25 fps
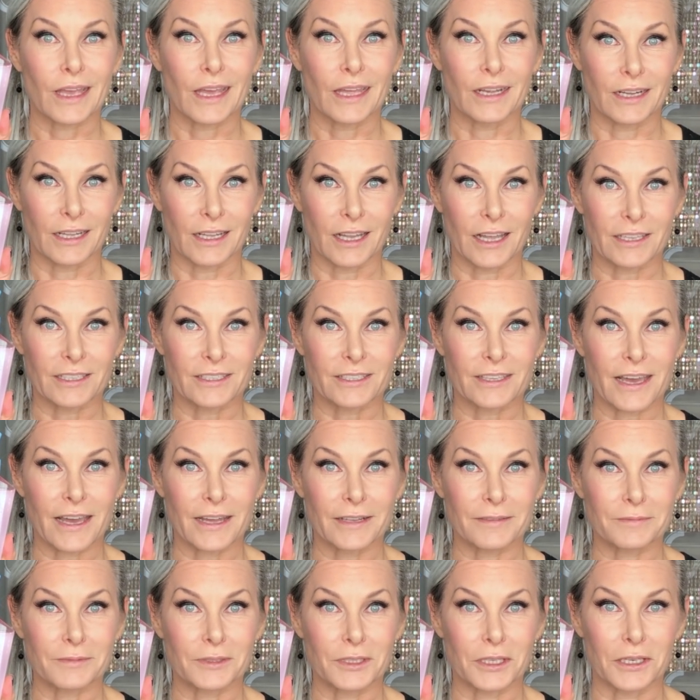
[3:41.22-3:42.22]
and I liked
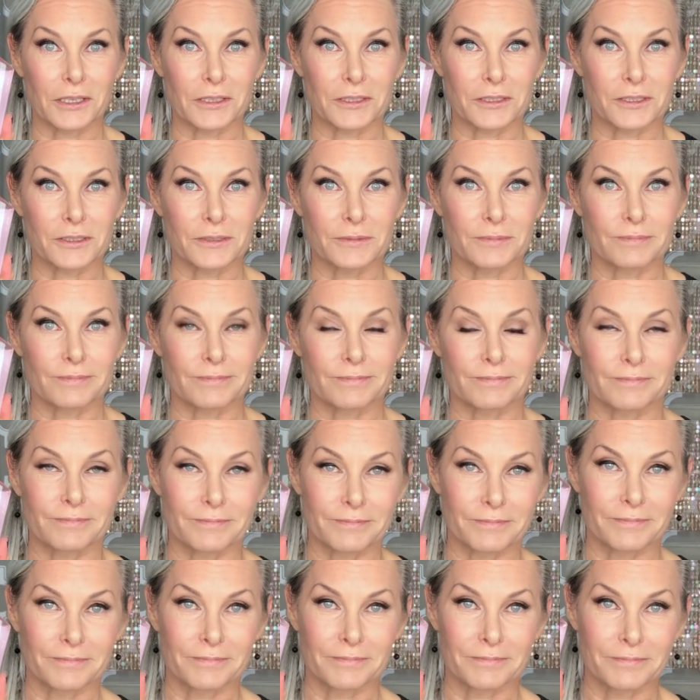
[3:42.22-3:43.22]
that because
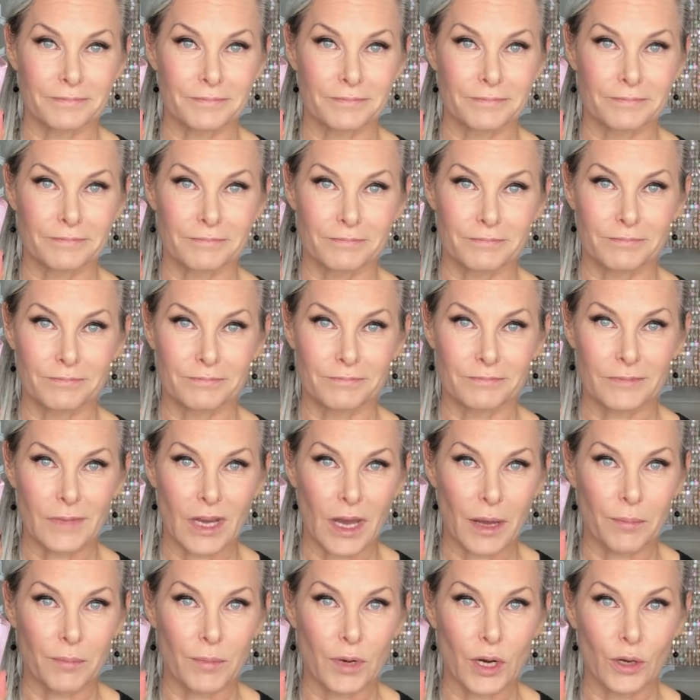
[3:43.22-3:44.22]

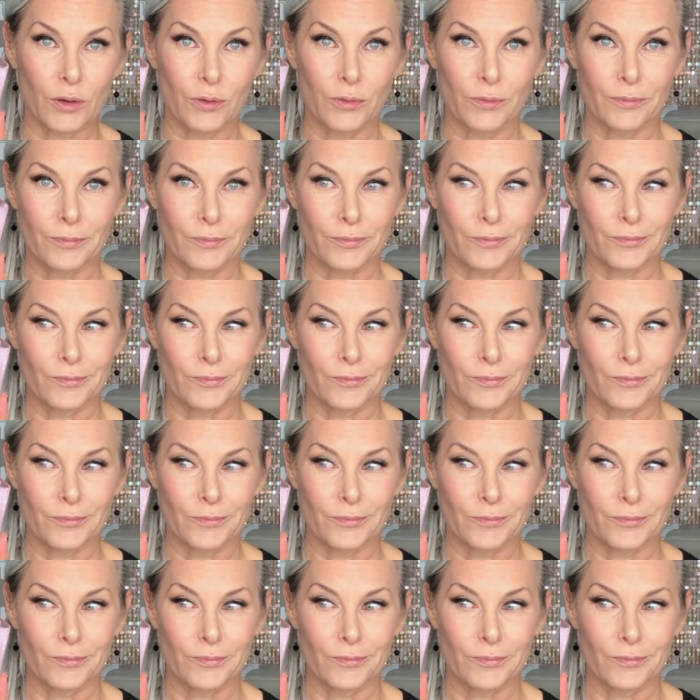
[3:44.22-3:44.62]
I'm Mo.